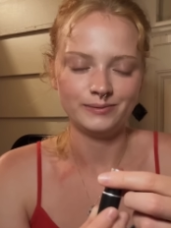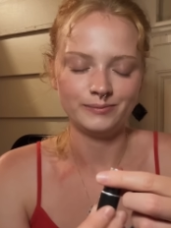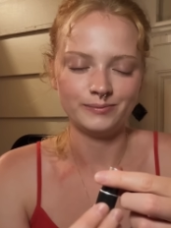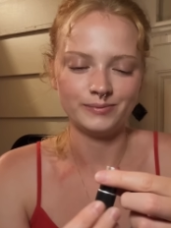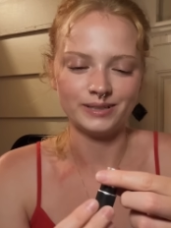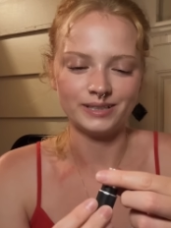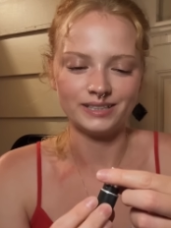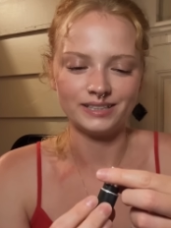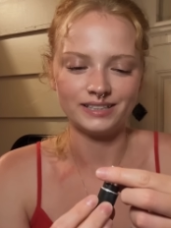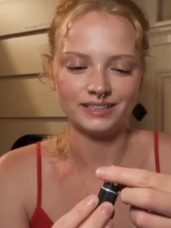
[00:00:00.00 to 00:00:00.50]

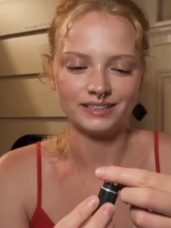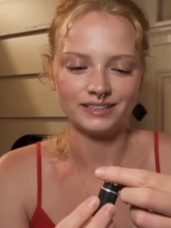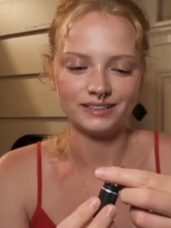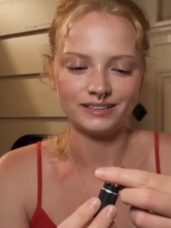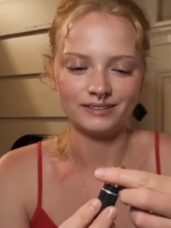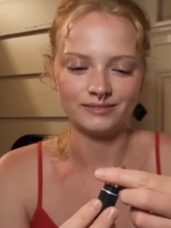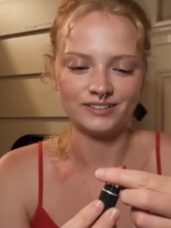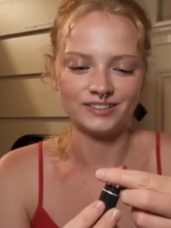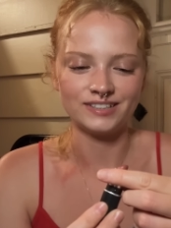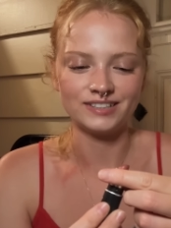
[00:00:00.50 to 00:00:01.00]
But,
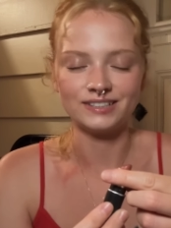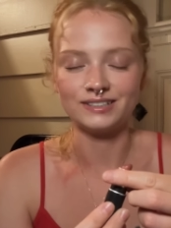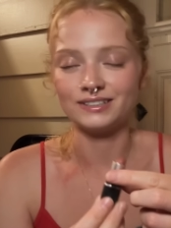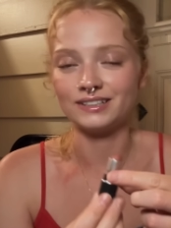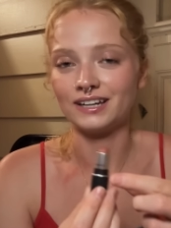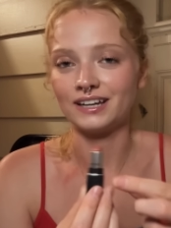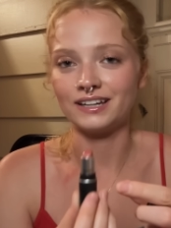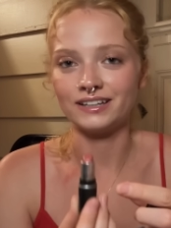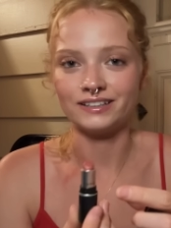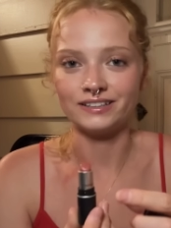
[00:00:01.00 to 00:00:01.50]
which is,
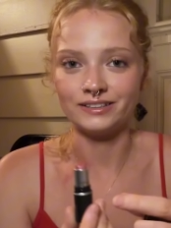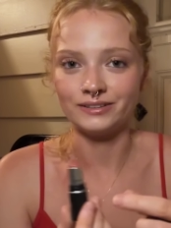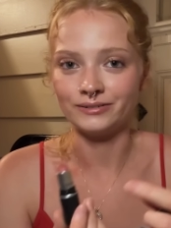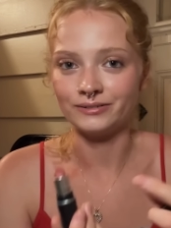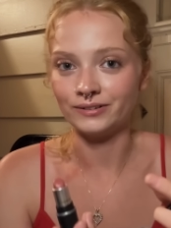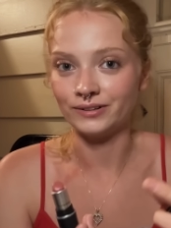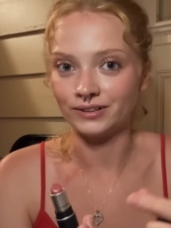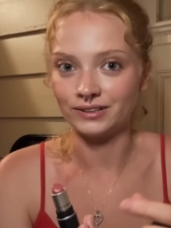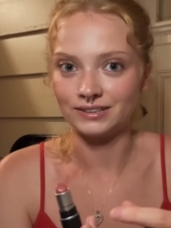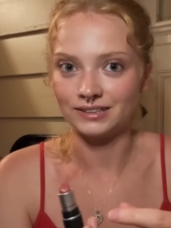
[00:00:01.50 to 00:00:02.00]

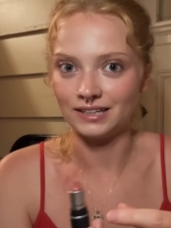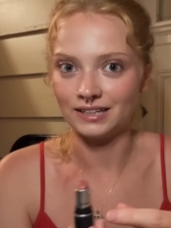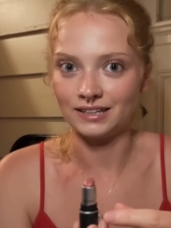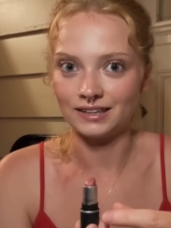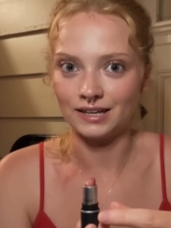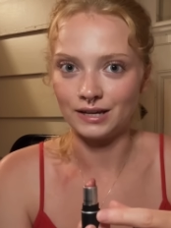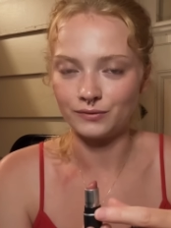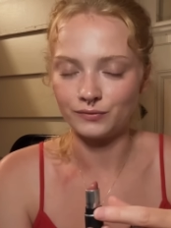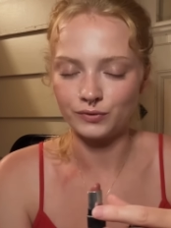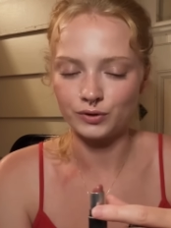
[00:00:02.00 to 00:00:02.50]
looks like
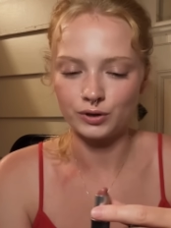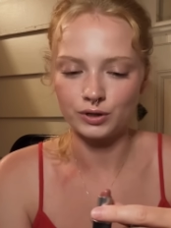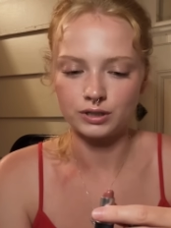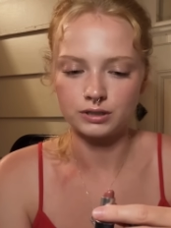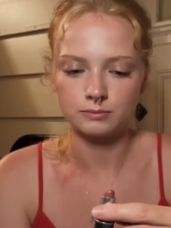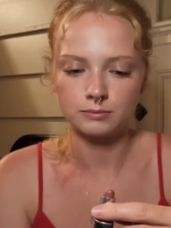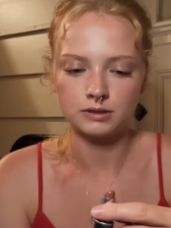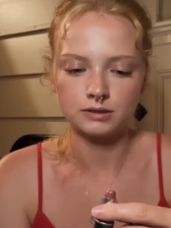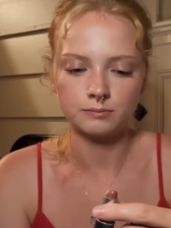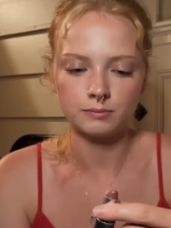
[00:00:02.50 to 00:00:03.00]
that for
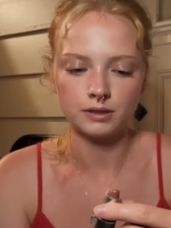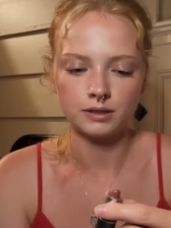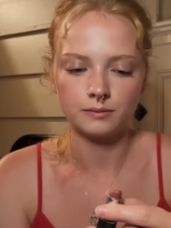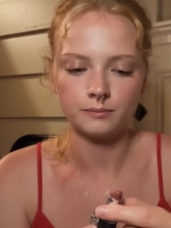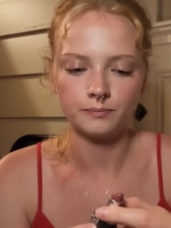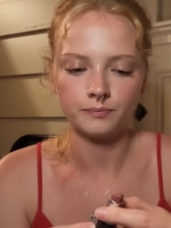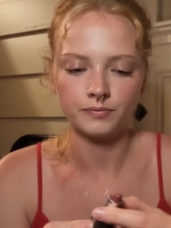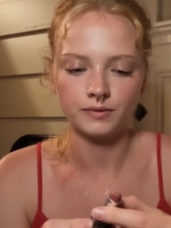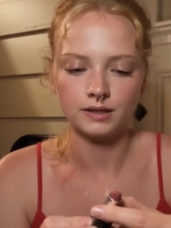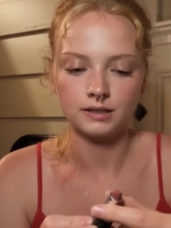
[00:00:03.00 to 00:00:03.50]
Christmas, but
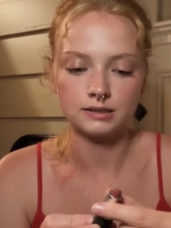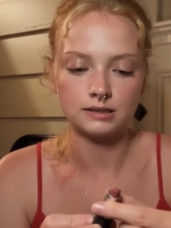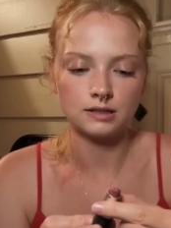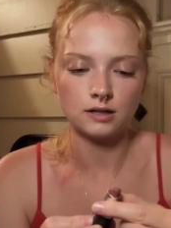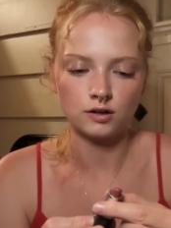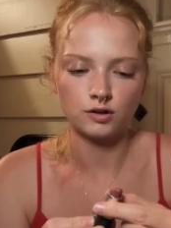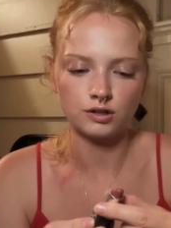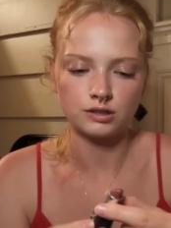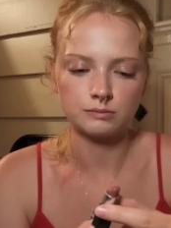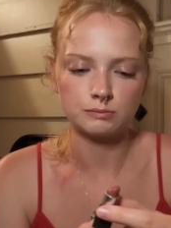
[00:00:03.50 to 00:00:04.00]
it's not
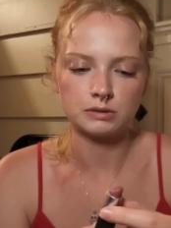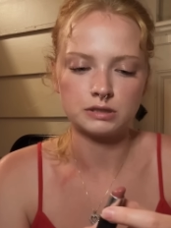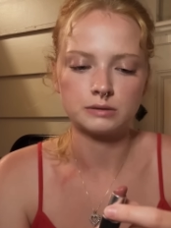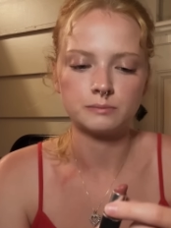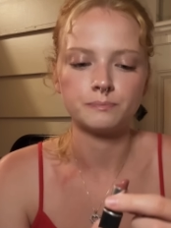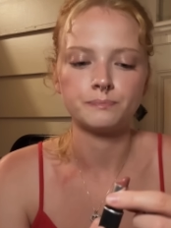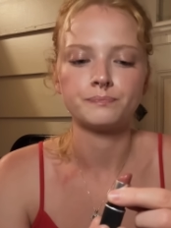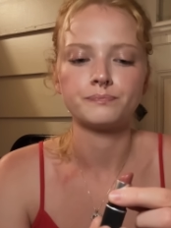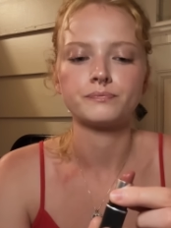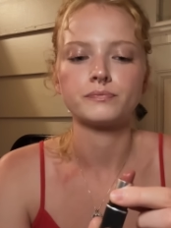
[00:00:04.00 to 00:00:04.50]
Christmas.
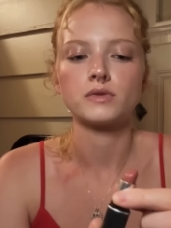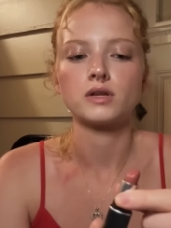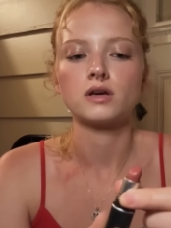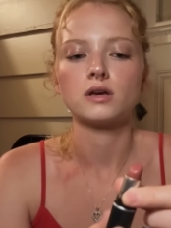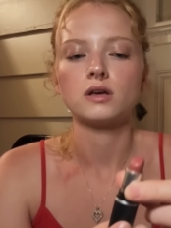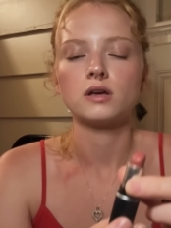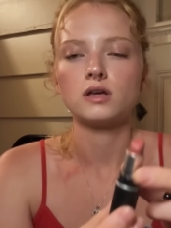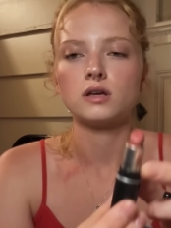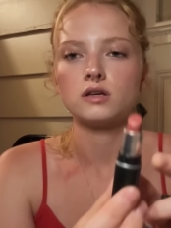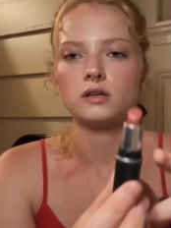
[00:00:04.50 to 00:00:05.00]

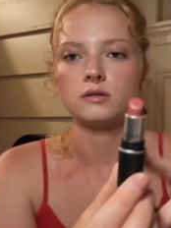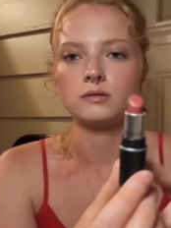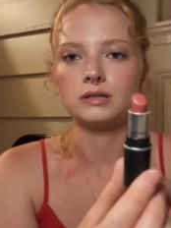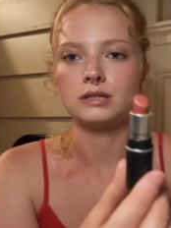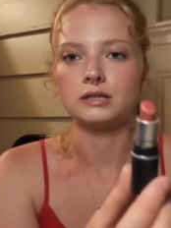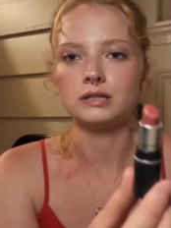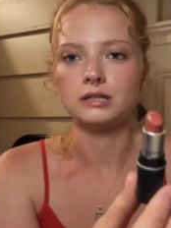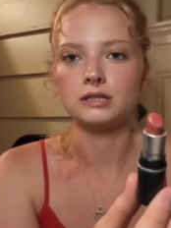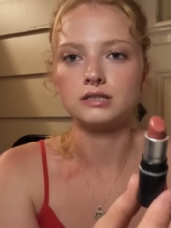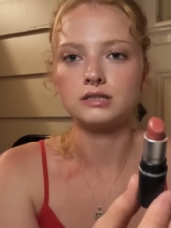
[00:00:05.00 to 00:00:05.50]

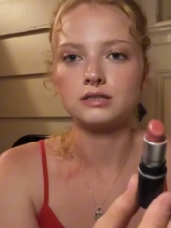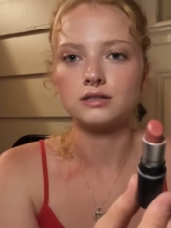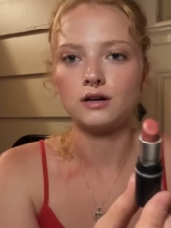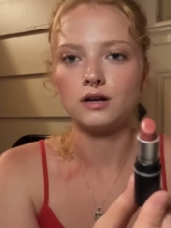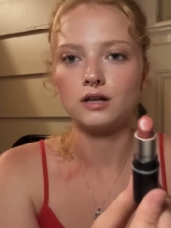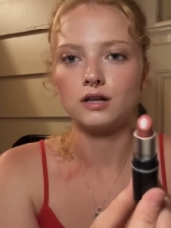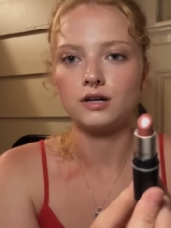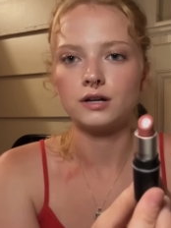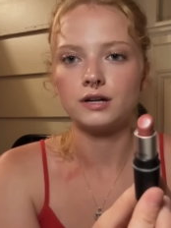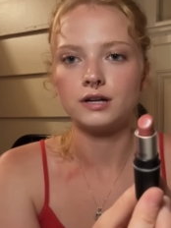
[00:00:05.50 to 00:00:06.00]
And this
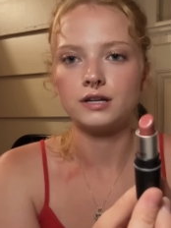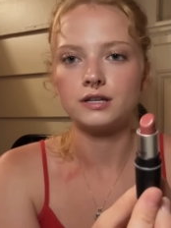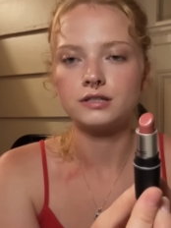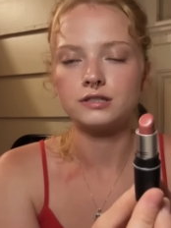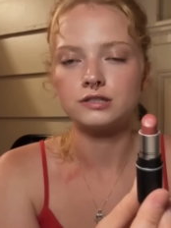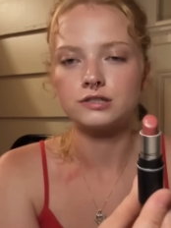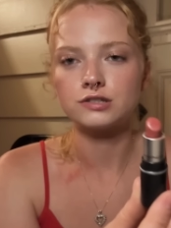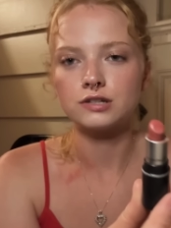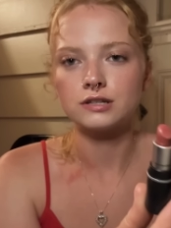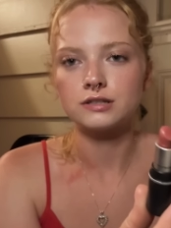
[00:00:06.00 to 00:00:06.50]
color
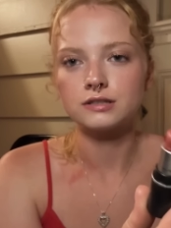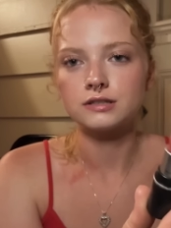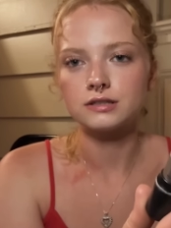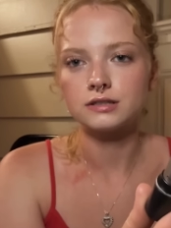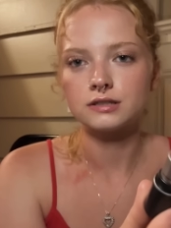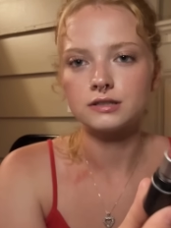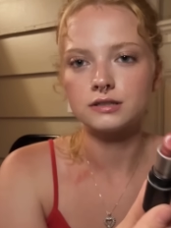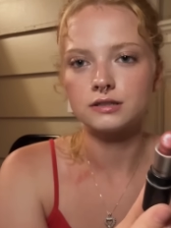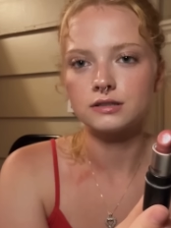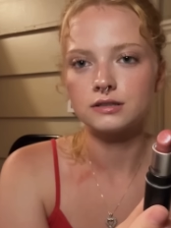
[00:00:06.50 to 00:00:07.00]
is
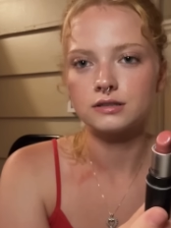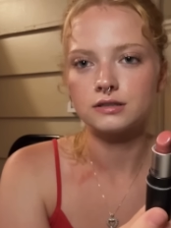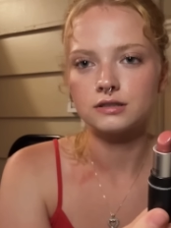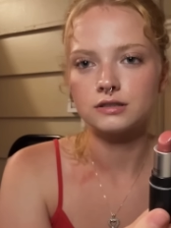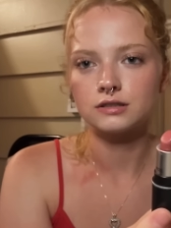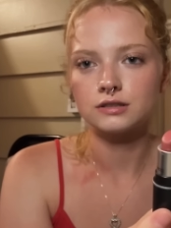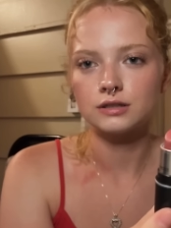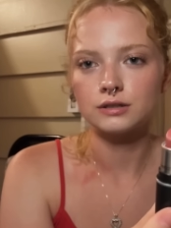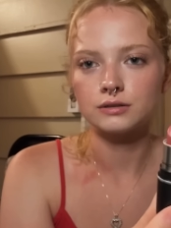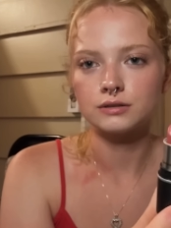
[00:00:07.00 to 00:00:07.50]
just
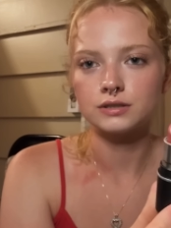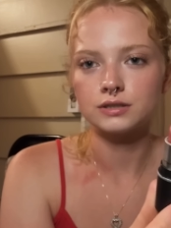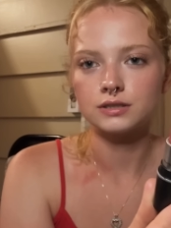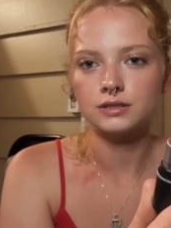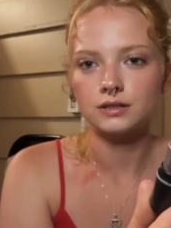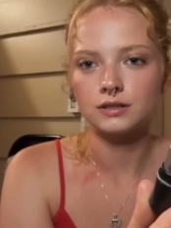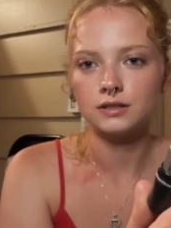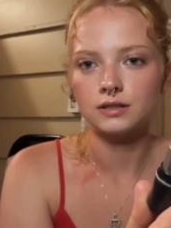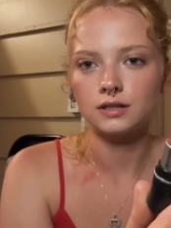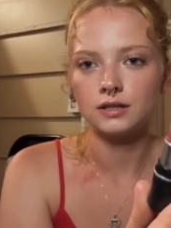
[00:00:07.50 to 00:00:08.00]
so
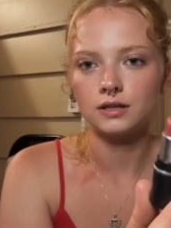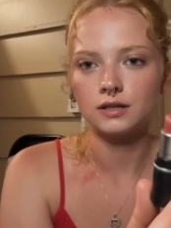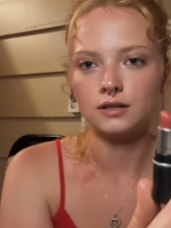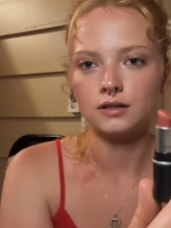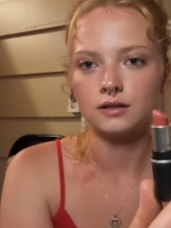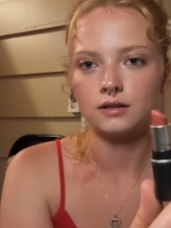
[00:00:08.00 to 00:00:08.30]
stunning.